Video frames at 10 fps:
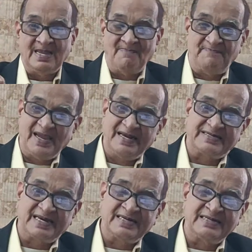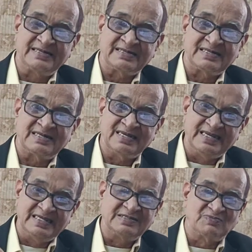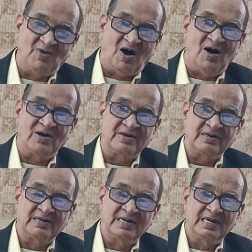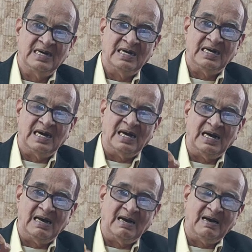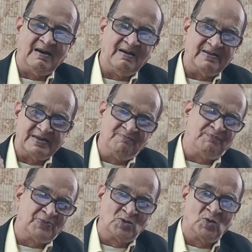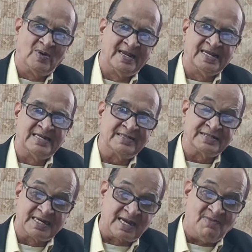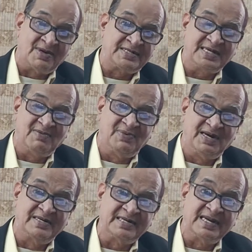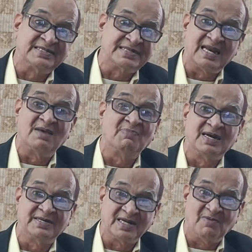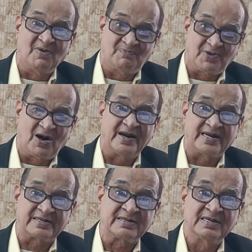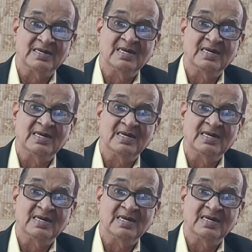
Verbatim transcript: a patent is for uh, improving the commerciability and saleability of a product.